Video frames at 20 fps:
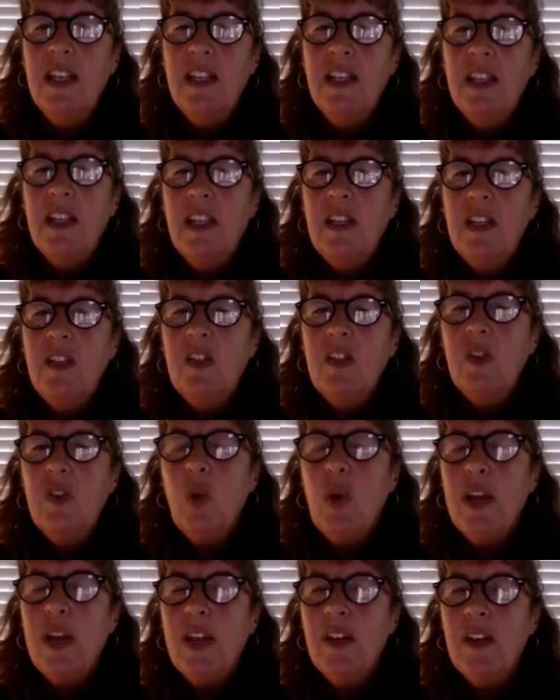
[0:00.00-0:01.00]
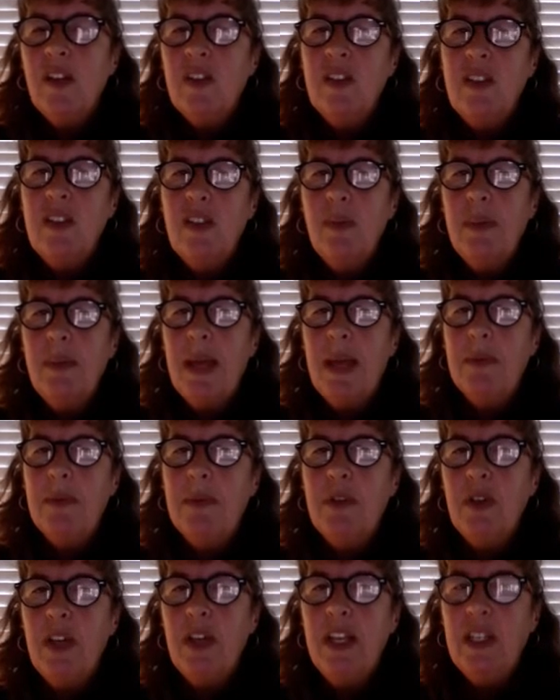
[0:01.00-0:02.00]
soils to be able
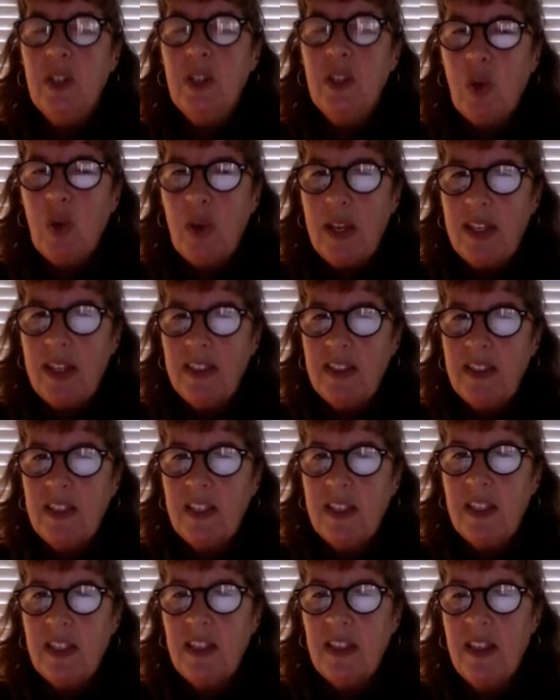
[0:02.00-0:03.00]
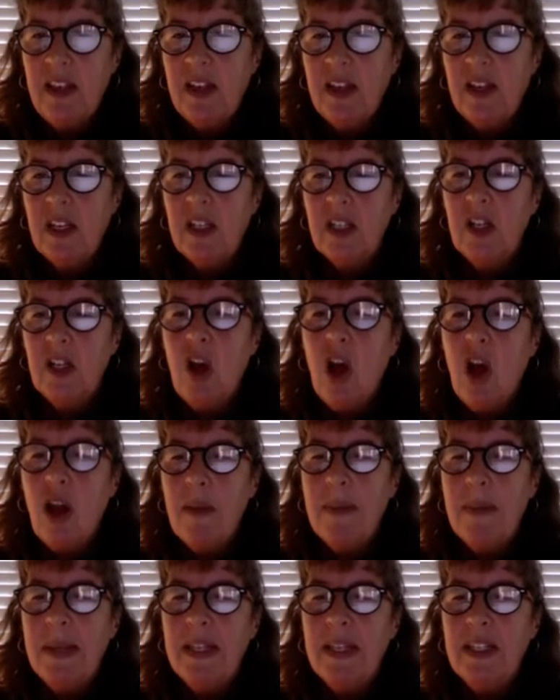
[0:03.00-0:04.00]
to increase the
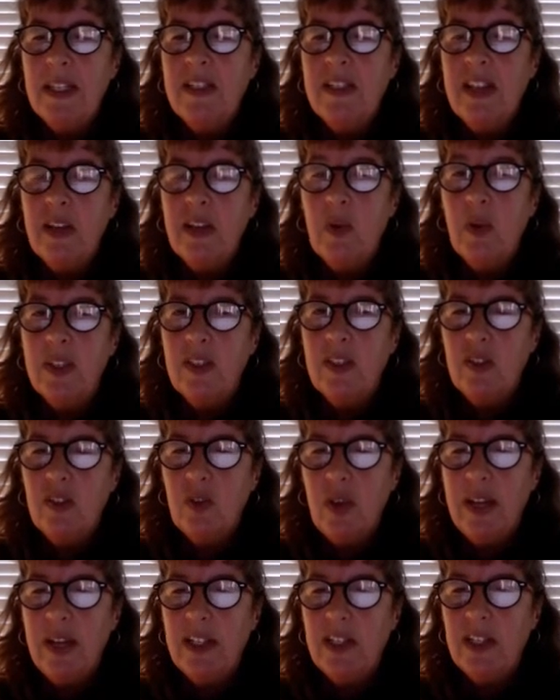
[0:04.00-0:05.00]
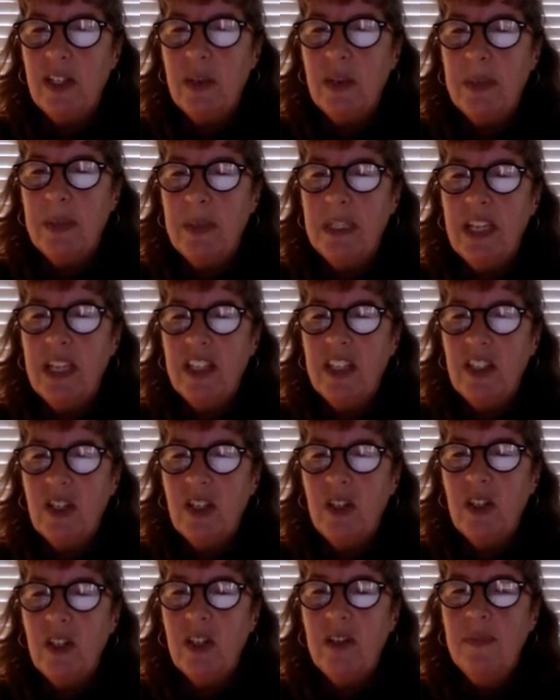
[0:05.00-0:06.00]
carbon sequestration potential
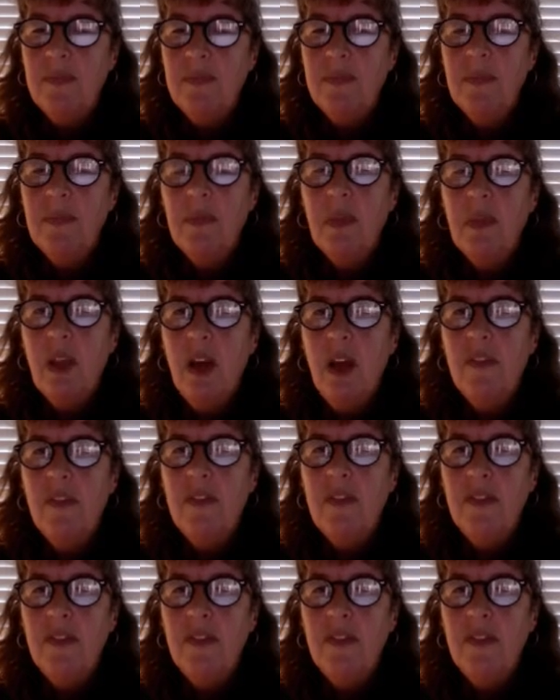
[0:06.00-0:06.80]
of